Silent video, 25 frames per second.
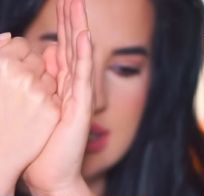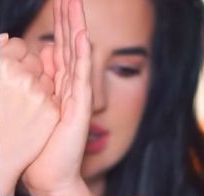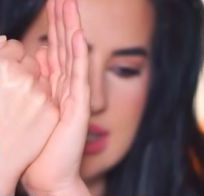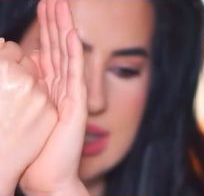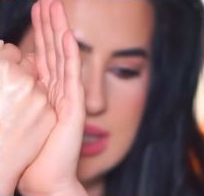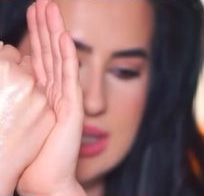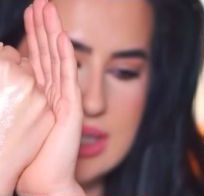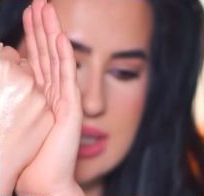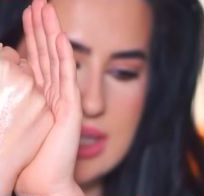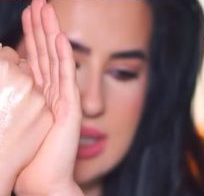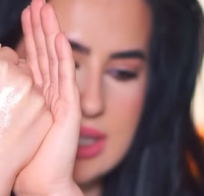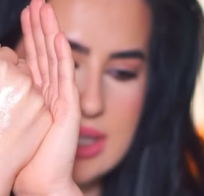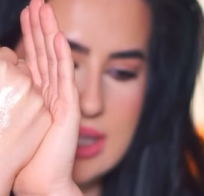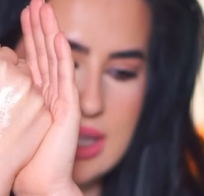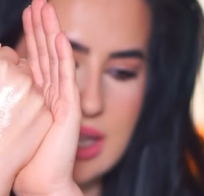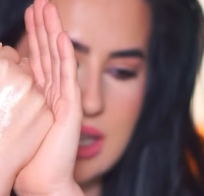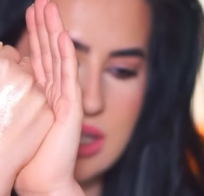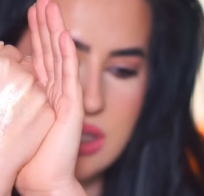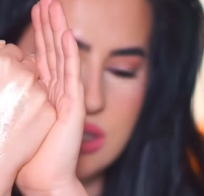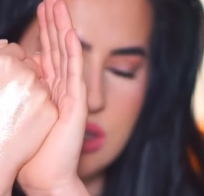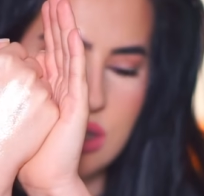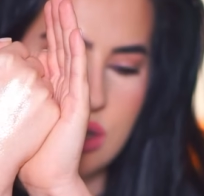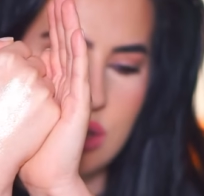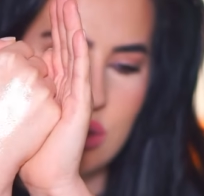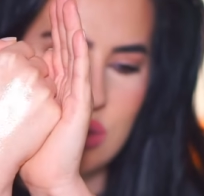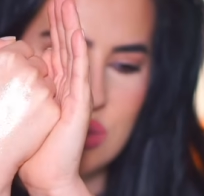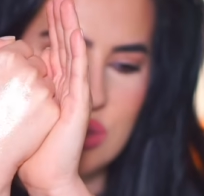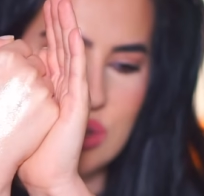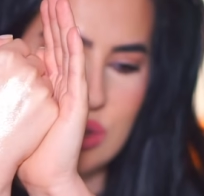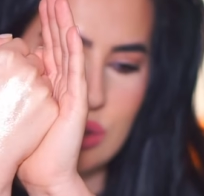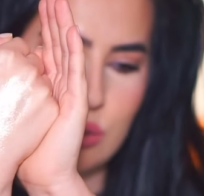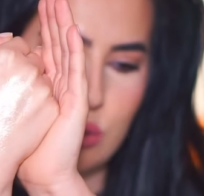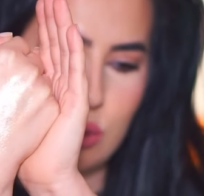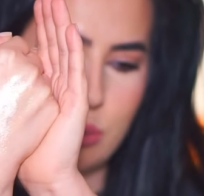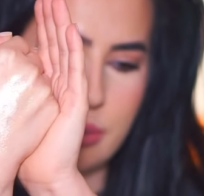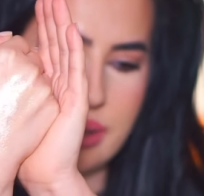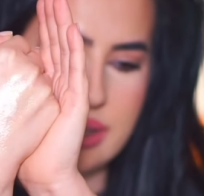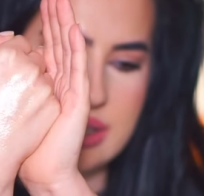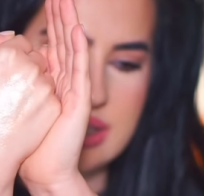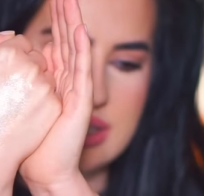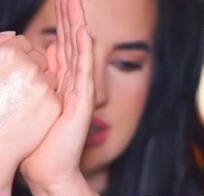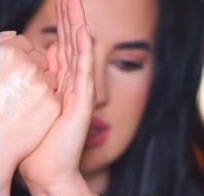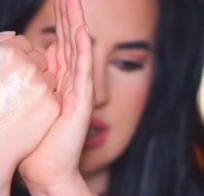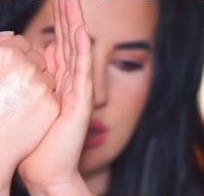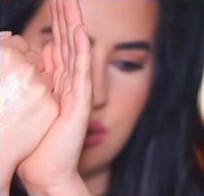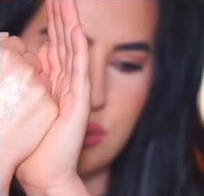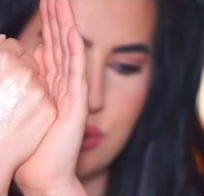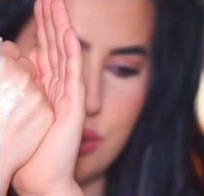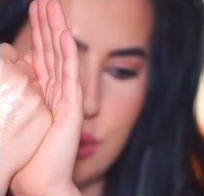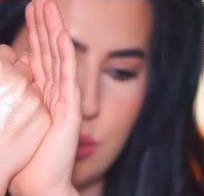is this stays closer to my
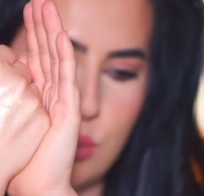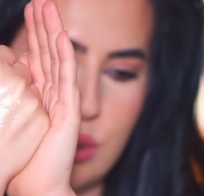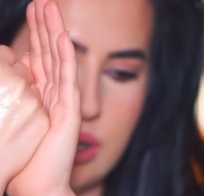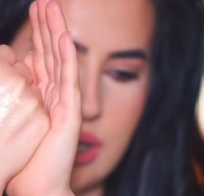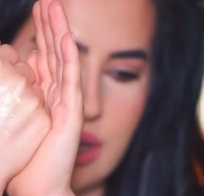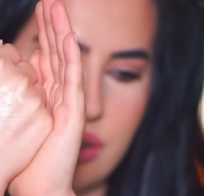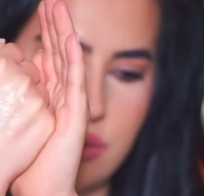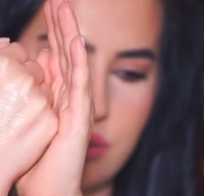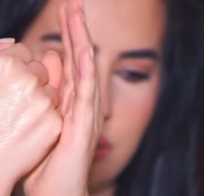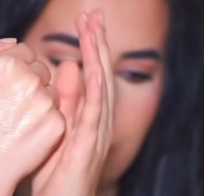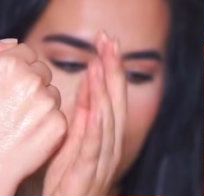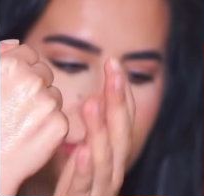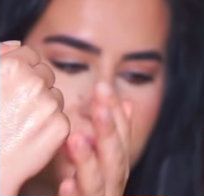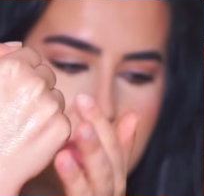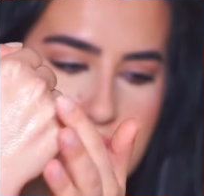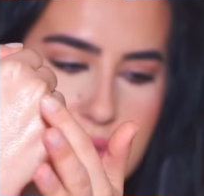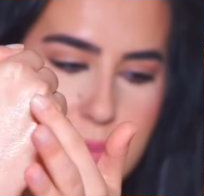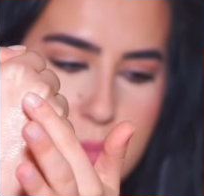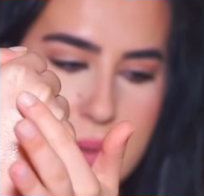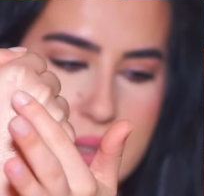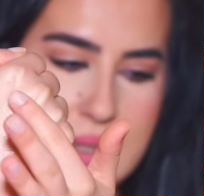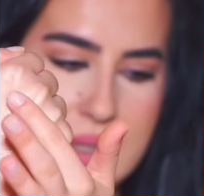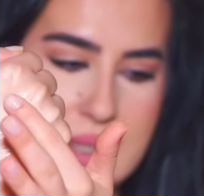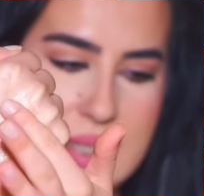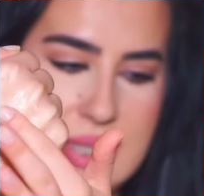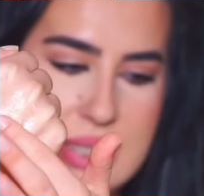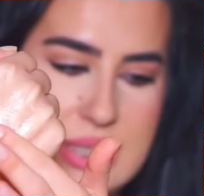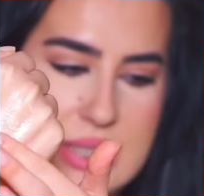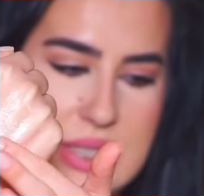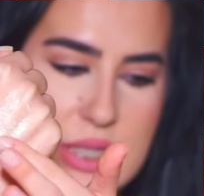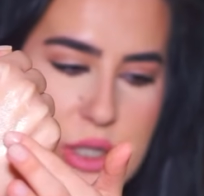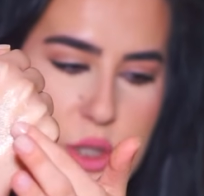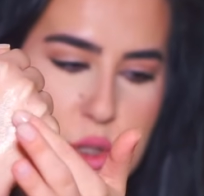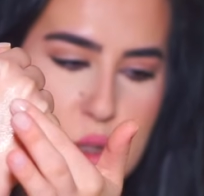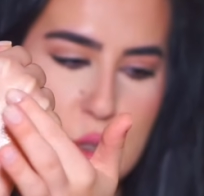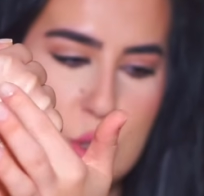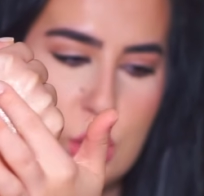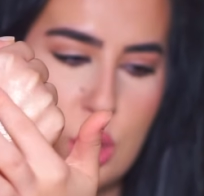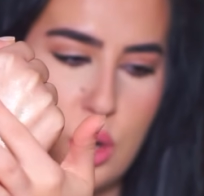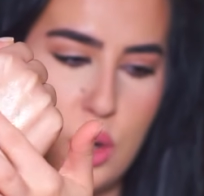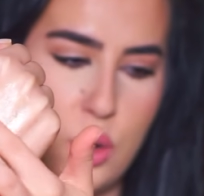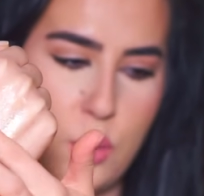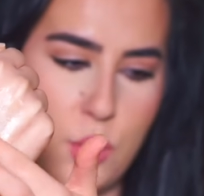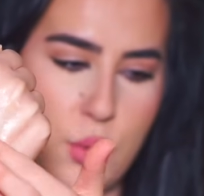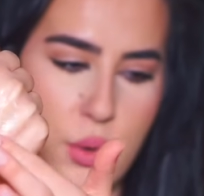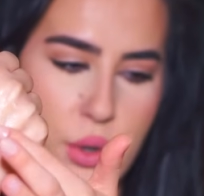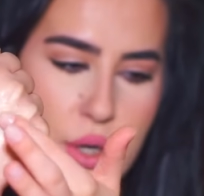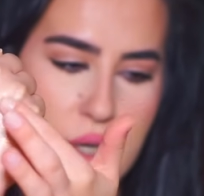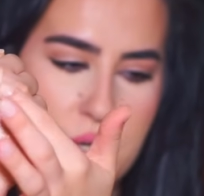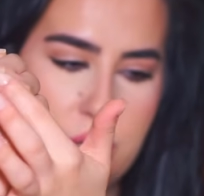skin from what I've noticed, but this is
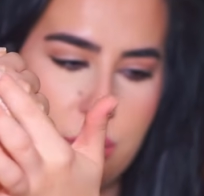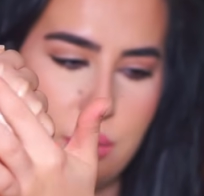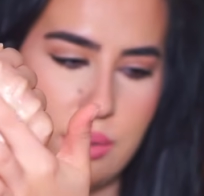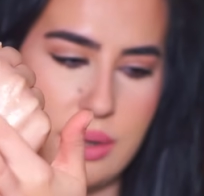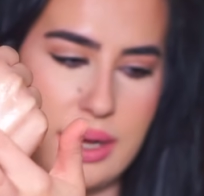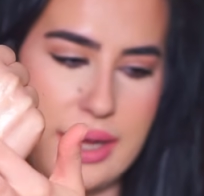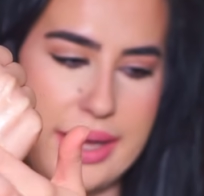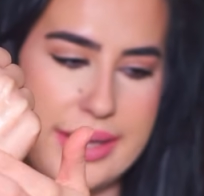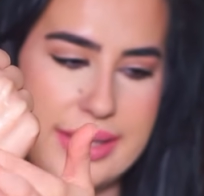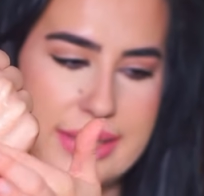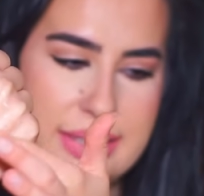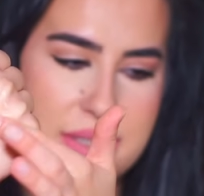so oily, you guys.